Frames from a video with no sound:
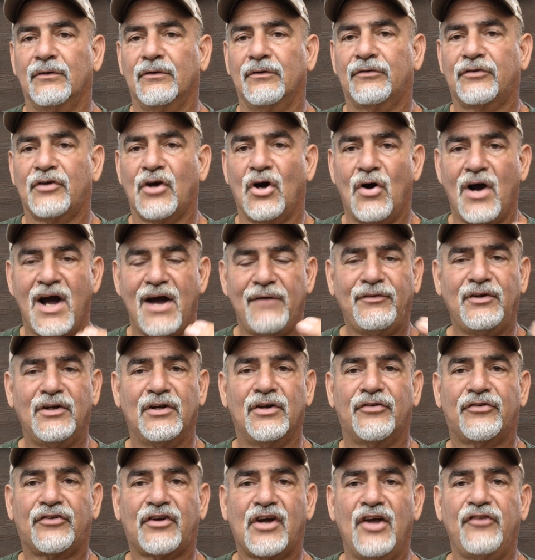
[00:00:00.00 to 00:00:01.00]
so after
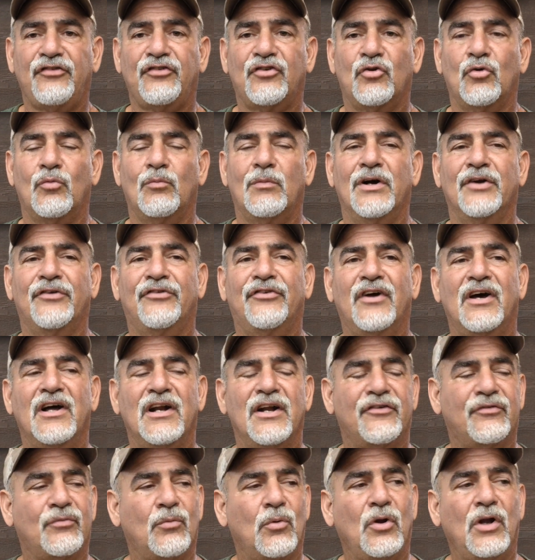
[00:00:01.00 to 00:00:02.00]
discussing it with my son,
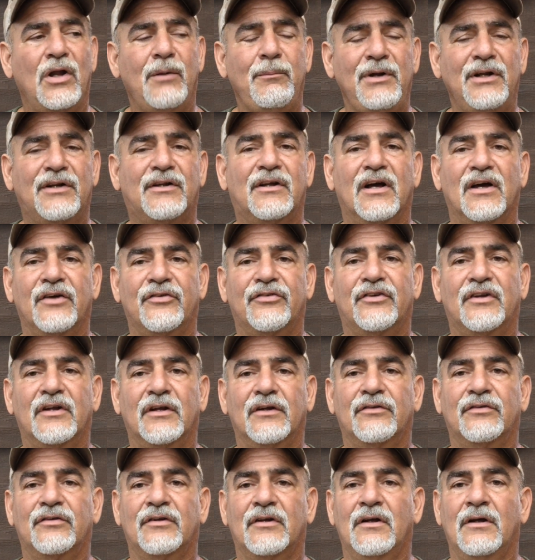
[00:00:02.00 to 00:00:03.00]
I said, well, let me test
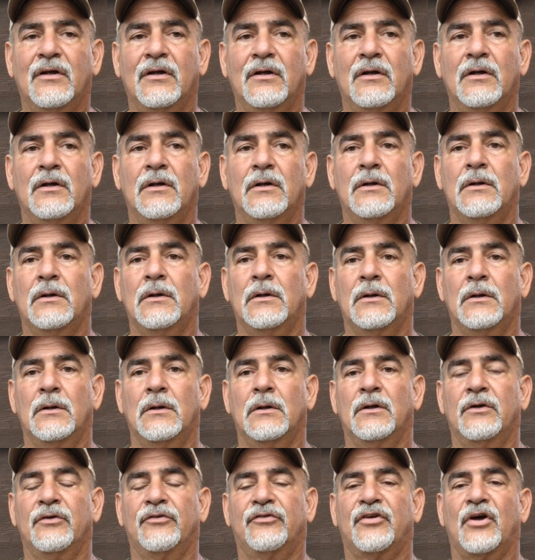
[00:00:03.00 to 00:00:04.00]
this.
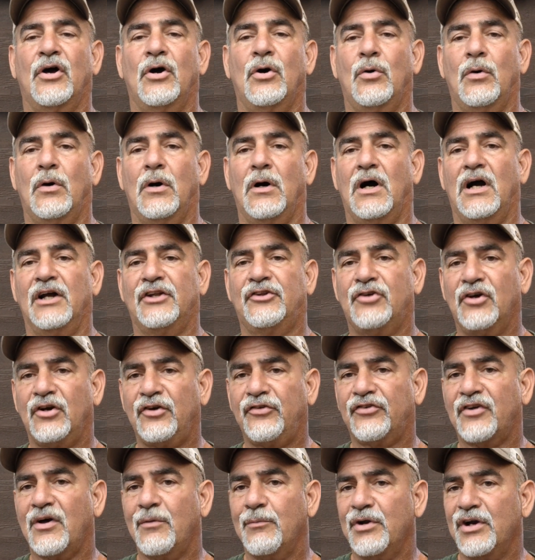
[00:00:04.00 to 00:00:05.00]
So I took
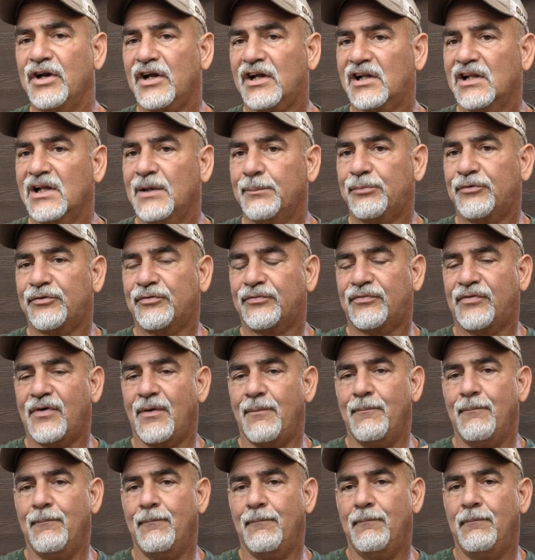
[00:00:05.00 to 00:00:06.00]
some of the clips
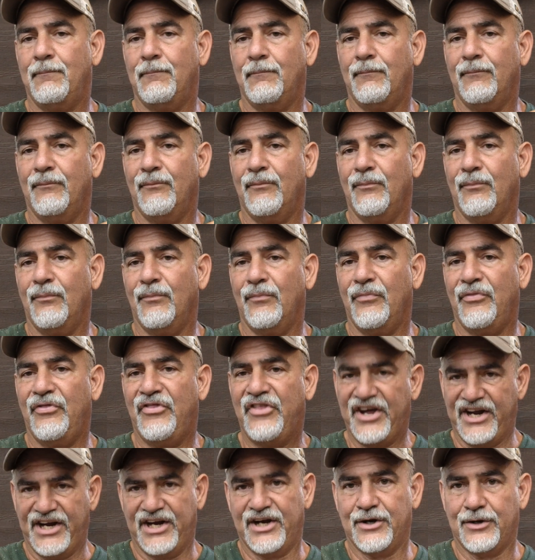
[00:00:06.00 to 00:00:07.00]
from
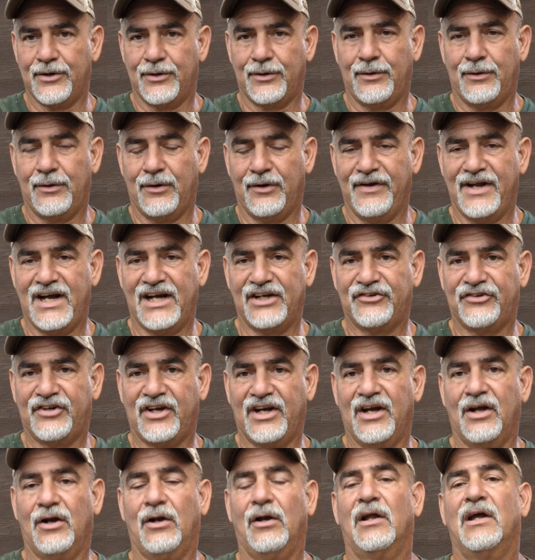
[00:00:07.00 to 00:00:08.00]
there on that
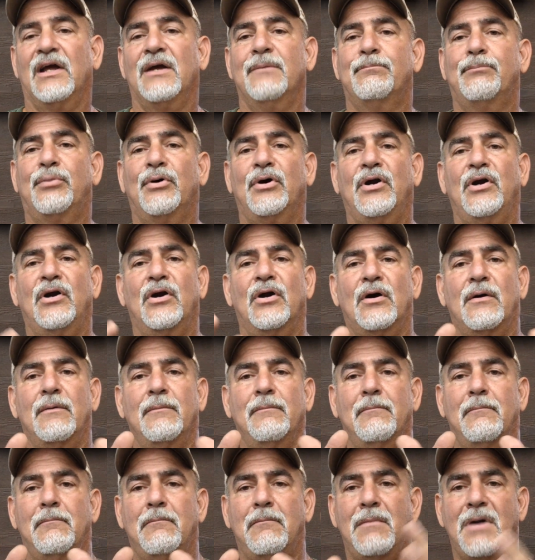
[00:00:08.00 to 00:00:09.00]
channel and put it
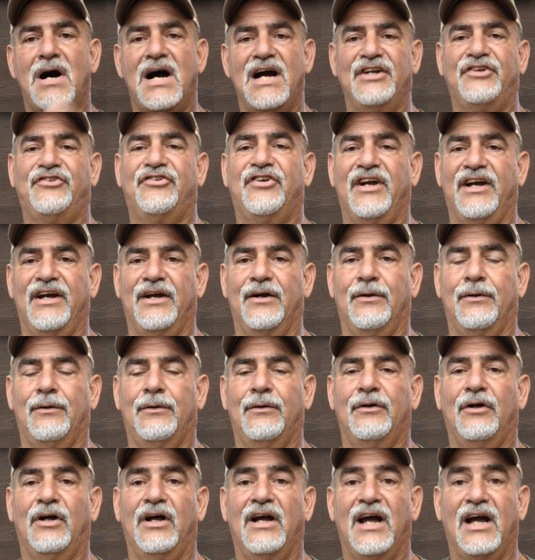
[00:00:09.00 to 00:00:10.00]
on my channel
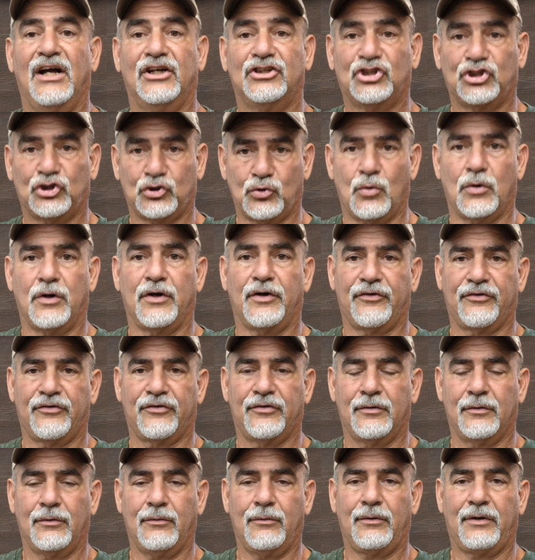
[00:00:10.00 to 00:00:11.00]
as shorts,
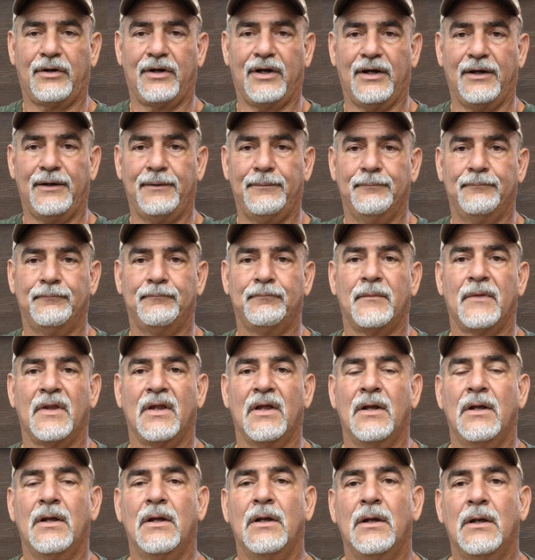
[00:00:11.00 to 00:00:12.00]
okay?
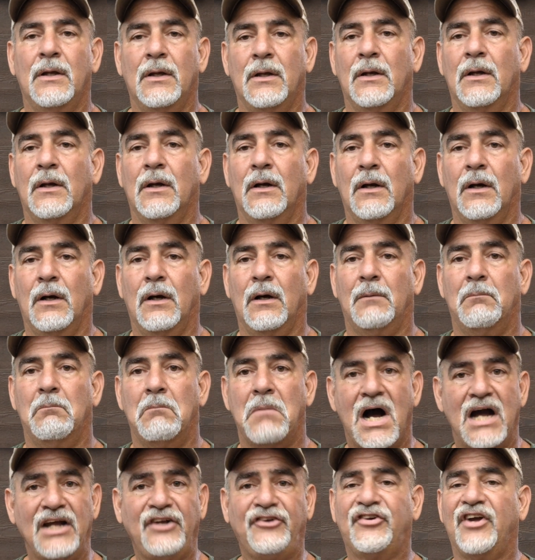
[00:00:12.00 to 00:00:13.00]

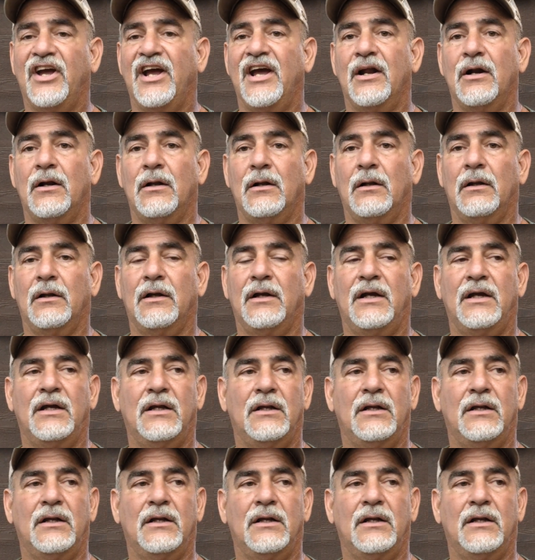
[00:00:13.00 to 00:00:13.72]
My channel